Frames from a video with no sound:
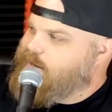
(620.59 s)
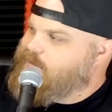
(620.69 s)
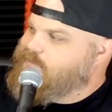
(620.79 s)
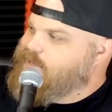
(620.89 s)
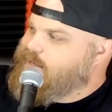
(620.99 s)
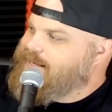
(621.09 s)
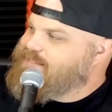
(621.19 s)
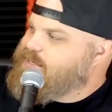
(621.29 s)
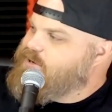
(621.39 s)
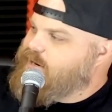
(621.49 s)
You know,
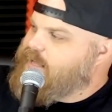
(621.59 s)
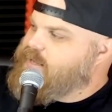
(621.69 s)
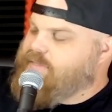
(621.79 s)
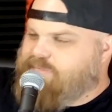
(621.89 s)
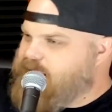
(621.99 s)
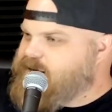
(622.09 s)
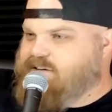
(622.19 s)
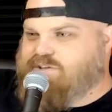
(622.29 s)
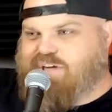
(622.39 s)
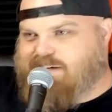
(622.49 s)
it's like you're like, and
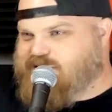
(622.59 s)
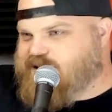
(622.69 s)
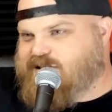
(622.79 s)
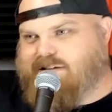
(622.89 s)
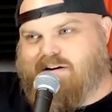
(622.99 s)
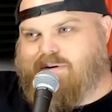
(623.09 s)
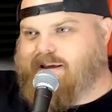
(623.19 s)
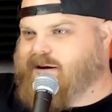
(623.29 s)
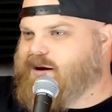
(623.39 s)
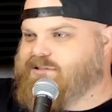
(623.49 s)
then Jesus, you know,
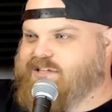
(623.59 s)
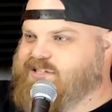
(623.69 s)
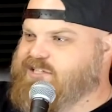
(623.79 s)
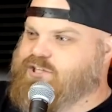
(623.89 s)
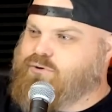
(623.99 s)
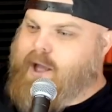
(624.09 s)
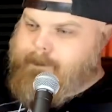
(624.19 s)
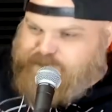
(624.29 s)
he calls us into.